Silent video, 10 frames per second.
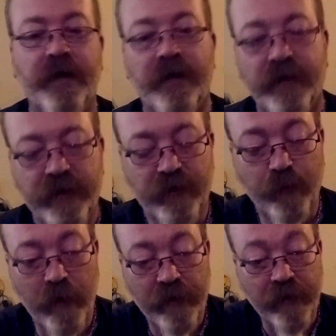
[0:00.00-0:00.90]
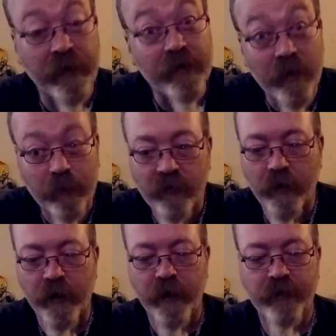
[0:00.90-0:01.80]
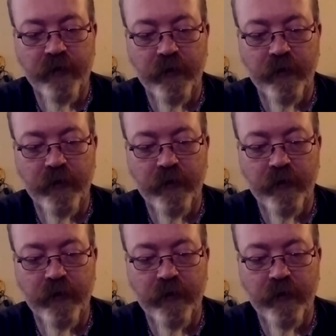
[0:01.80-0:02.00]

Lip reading: This is one of the things I was looking into.